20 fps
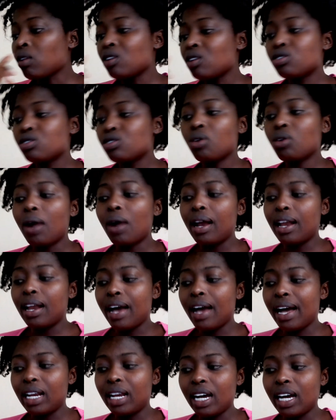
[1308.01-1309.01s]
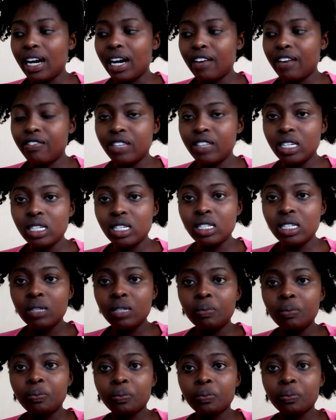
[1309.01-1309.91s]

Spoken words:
So I'll have this,